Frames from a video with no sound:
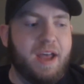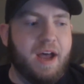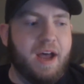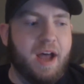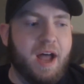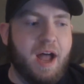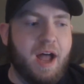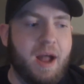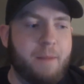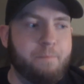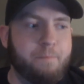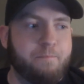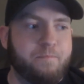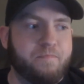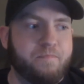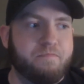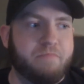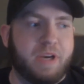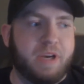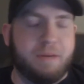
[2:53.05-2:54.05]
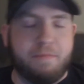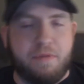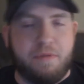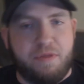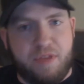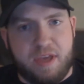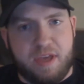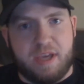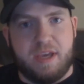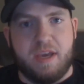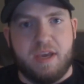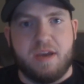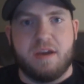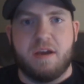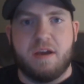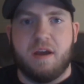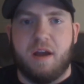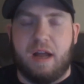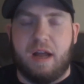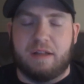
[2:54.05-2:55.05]
But I'm
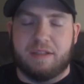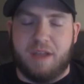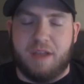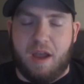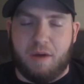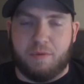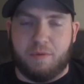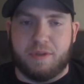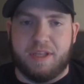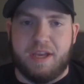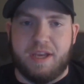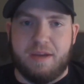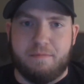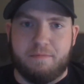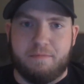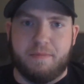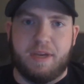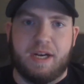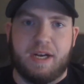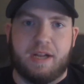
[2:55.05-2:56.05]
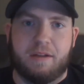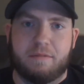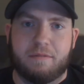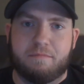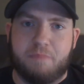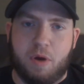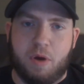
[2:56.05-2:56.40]
thinking I'll talk with him and I'll